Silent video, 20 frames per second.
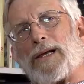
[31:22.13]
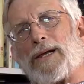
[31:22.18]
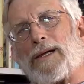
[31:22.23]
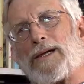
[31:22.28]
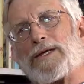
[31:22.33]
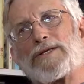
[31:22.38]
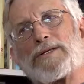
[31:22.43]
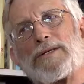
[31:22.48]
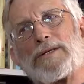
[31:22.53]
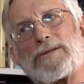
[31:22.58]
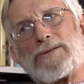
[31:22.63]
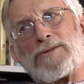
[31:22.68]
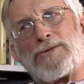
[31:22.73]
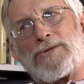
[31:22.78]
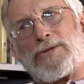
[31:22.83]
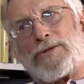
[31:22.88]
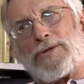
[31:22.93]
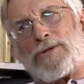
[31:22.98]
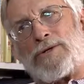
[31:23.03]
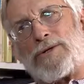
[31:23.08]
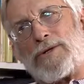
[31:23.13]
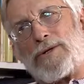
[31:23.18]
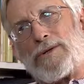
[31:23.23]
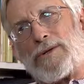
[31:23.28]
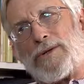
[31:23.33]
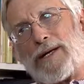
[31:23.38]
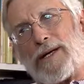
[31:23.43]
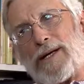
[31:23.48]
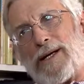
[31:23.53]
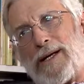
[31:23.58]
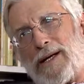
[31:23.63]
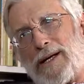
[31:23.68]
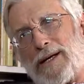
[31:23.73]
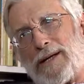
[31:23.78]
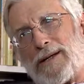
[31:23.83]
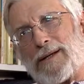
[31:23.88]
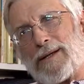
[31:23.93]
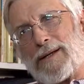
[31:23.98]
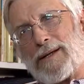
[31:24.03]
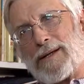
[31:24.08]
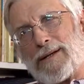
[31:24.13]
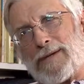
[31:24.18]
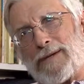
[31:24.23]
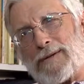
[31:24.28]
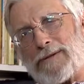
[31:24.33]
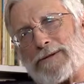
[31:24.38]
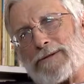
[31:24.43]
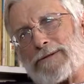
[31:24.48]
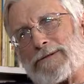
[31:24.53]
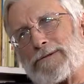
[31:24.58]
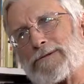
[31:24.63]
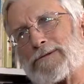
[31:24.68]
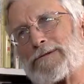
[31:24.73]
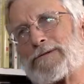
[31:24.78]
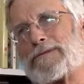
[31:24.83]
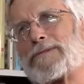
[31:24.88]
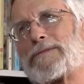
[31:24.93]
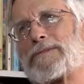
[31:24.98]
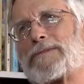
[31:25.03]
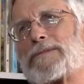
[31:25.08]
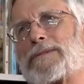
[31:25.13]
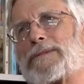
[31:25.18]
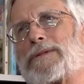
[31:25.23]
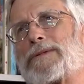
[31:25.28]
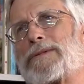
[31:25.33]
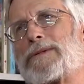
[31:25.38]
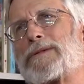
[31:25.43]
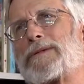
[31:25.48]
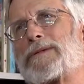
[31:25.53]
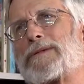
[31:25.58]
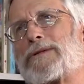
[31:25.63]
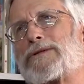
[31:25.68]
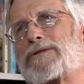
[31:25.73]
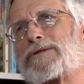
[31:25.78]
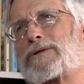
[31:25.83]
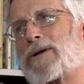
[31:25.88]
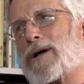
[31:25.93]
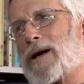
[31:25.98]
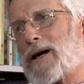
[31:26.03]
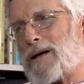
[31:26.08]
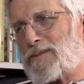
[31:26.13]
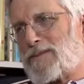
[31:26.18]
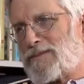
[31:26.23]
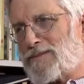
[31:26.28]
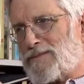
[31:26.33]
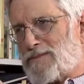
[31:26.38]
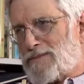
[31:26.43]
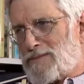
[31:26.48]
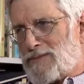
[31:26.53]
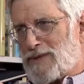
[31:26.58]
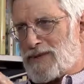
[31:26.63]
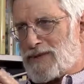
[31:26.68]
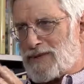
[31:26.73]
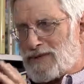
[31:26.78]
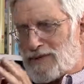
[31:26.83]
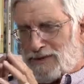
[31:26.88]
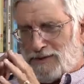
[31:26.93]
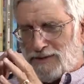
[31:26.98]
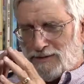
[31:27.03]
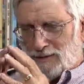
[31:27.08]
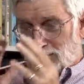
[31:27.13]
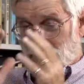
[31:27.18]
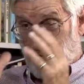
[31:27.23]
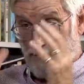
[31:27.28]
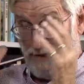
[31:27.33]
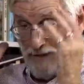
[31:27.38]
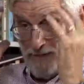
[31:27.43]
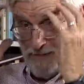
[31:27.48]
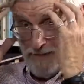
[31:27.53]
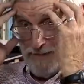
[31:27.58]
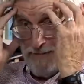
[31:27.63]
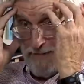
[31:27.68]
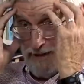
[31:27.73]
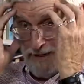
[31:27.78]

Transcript: Listening to you today uh, describe these horrendous